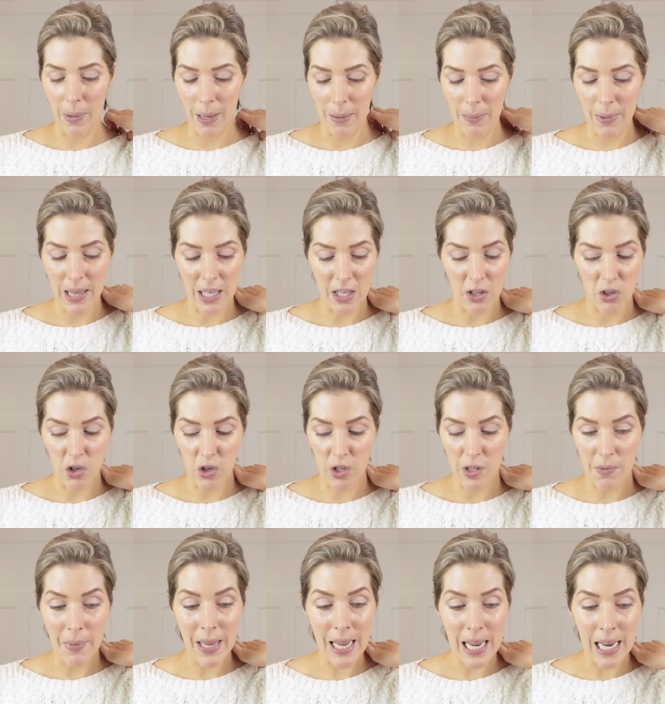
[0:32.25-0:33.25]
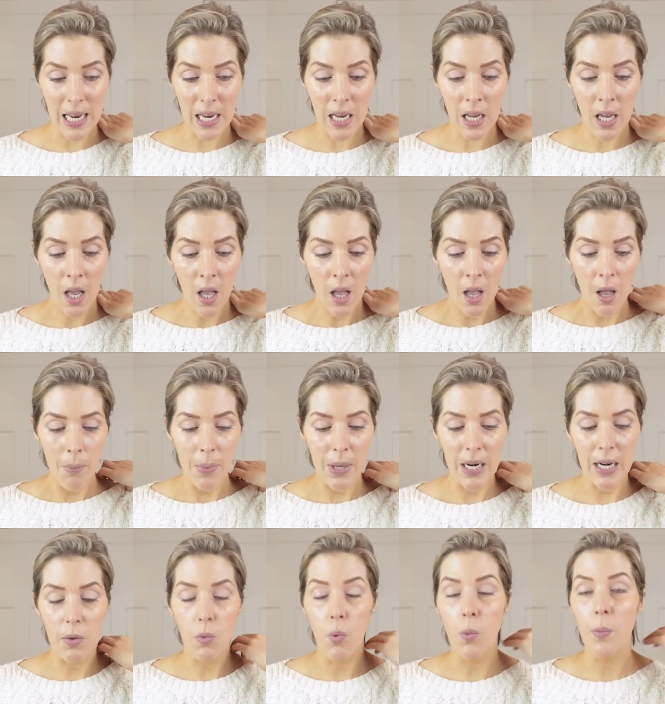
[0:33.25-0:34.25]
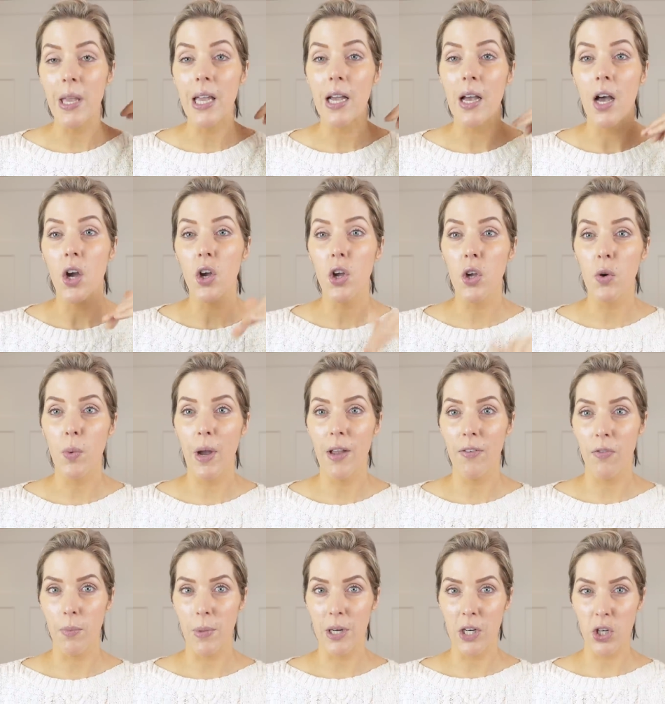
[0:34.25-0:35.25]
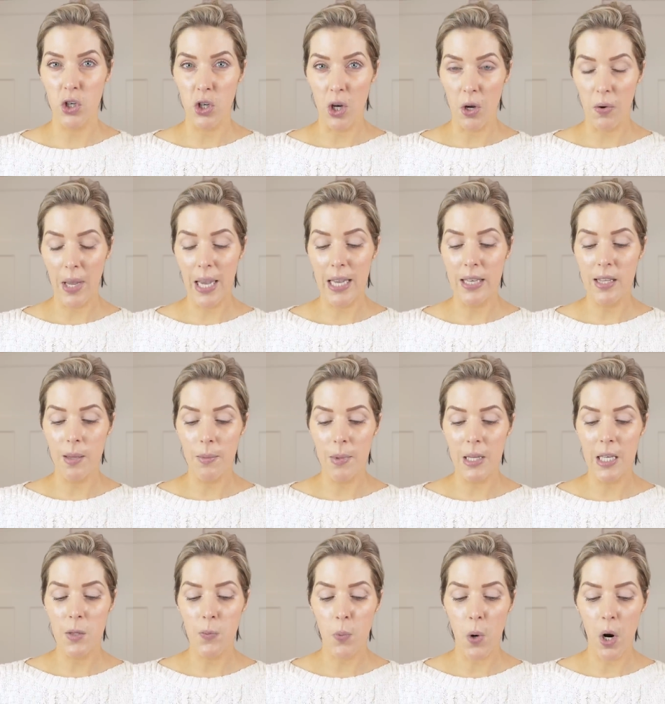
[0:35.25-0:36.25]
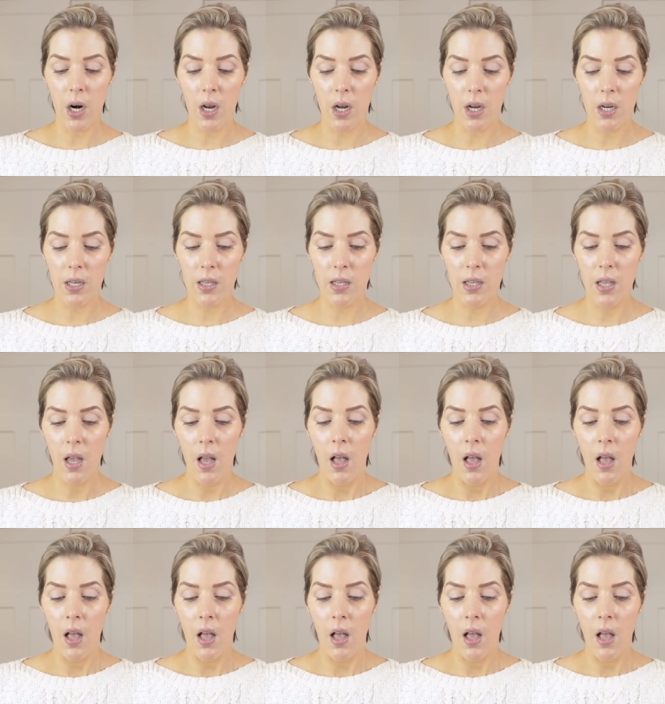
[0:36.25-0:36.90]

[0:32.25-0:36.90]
Maybe that's just me, but it will be a good way for me to showcase some of these products